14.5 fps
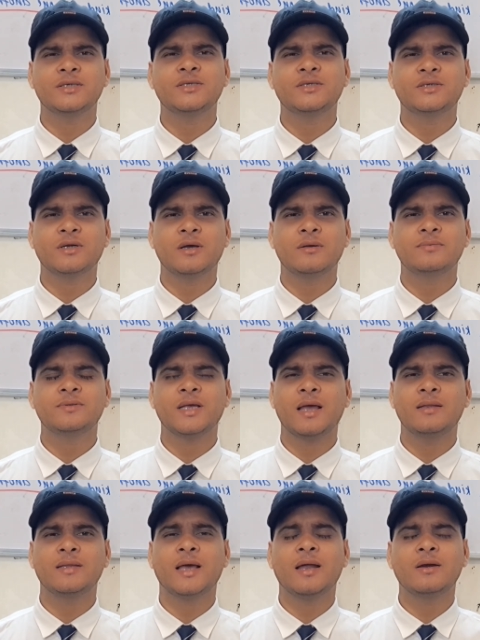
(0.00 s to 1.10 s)
stuffs
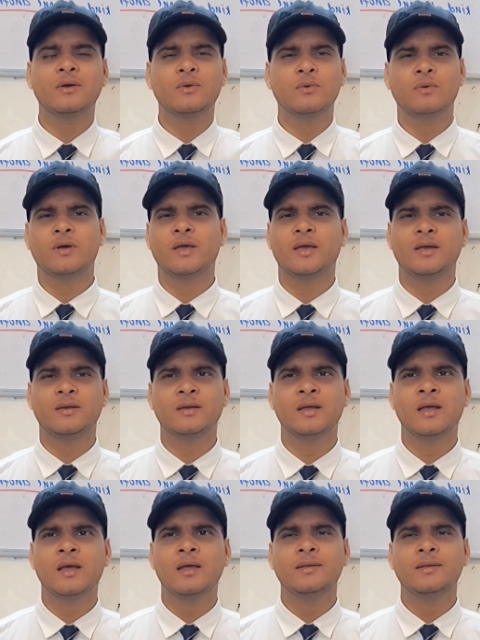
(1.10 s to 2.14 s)
and then cook it,